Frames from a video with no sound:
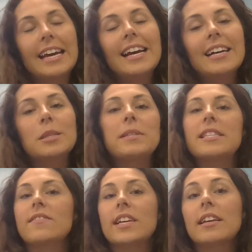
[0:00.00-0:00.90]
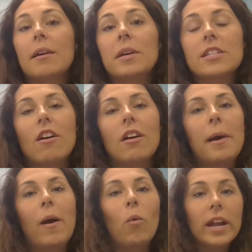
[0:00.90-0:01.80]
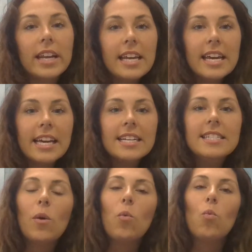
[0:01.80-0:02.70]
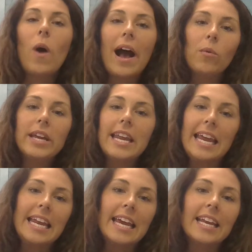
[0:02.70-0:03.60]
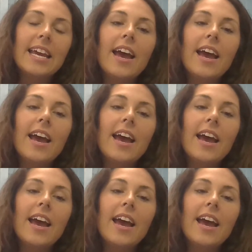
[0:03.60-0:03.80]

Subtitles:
Specifically, I'm going to talk about what it is, why we need it,